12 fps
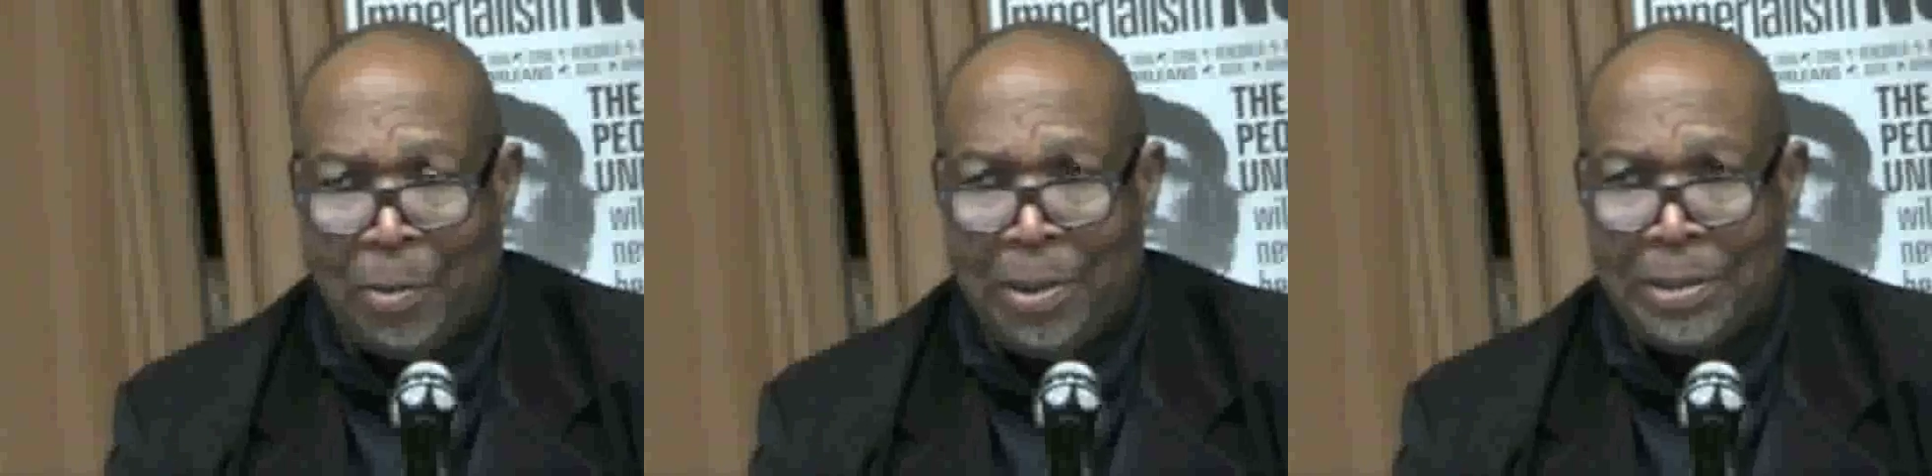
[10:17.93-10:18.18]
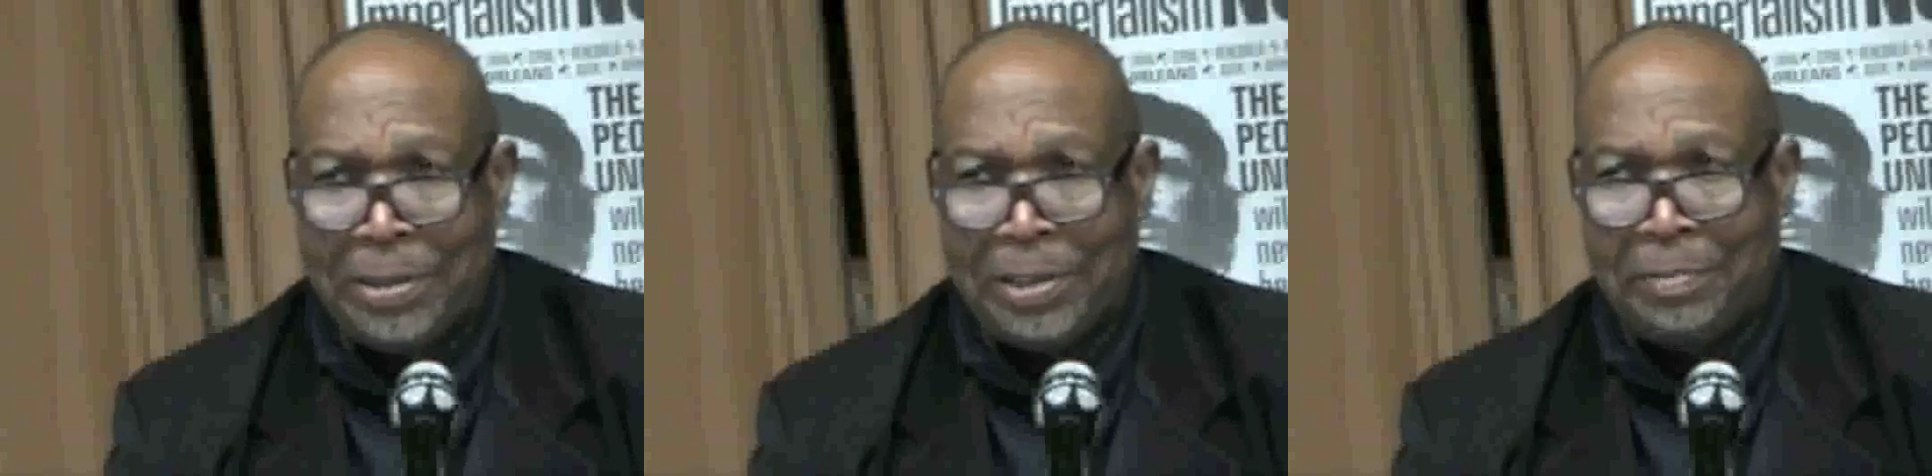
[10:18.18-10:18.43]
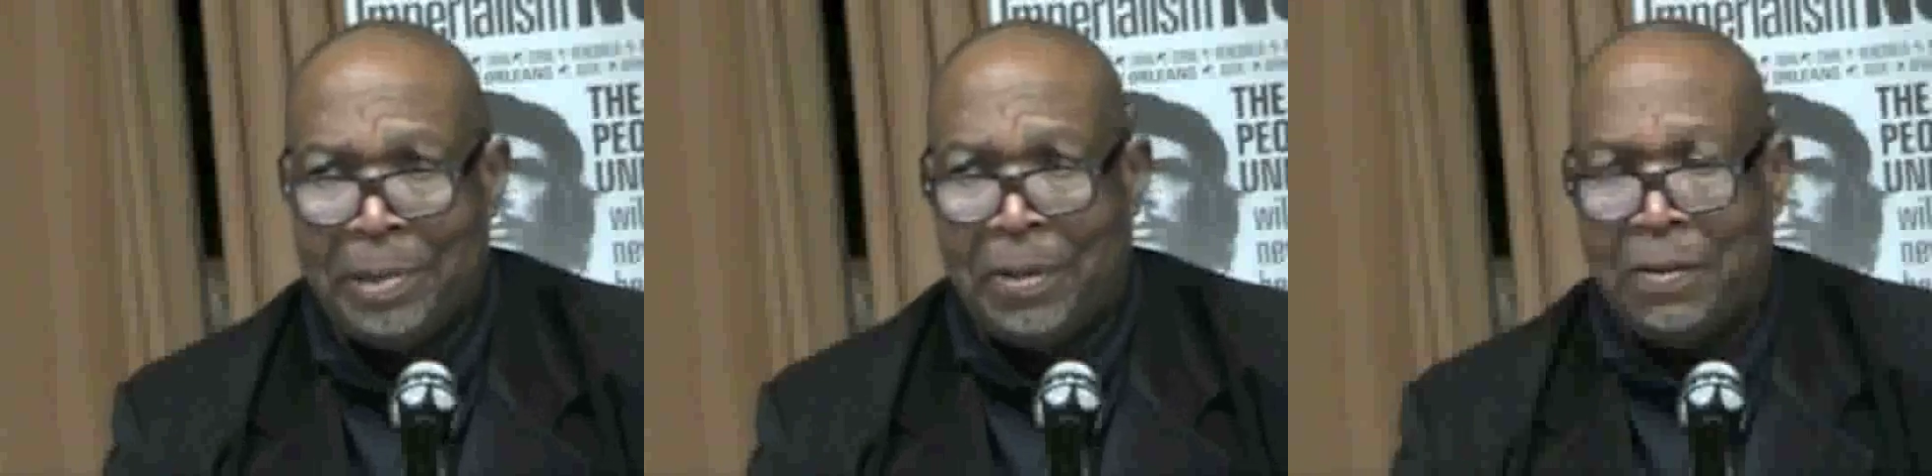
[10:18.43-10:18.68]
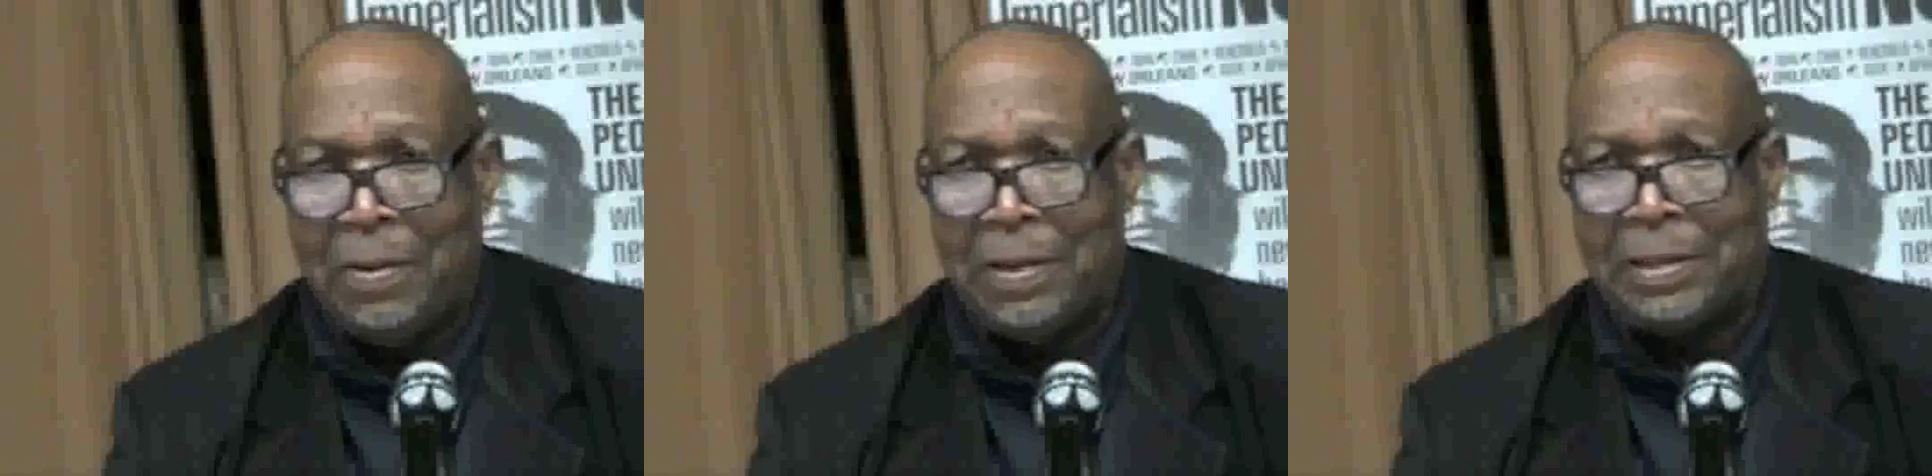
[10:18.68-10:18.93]
prisoners,
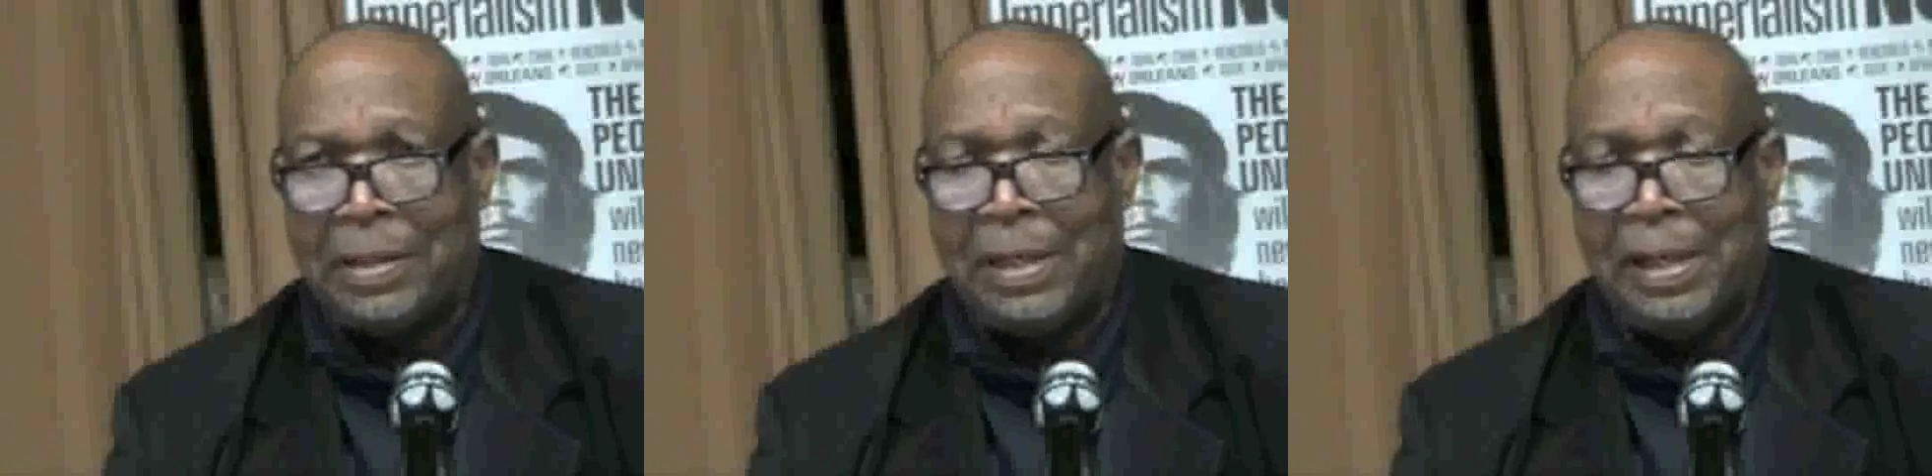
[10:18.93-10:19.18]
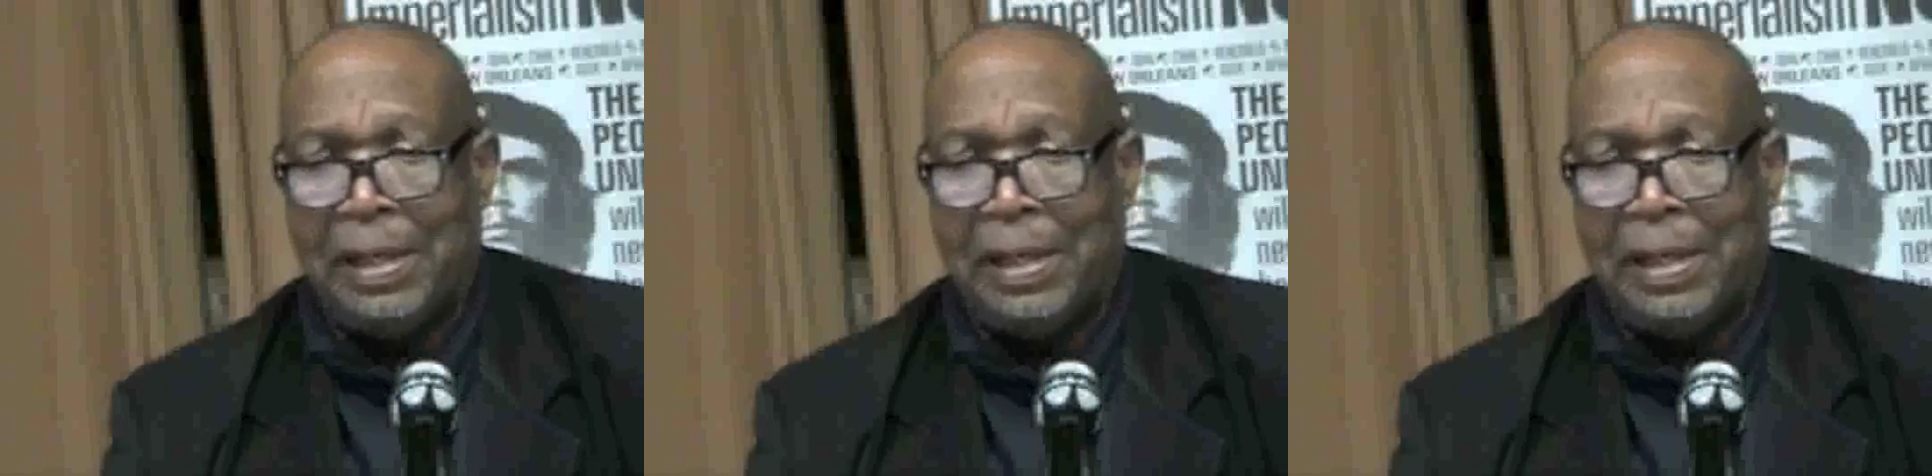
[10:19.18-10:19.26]
because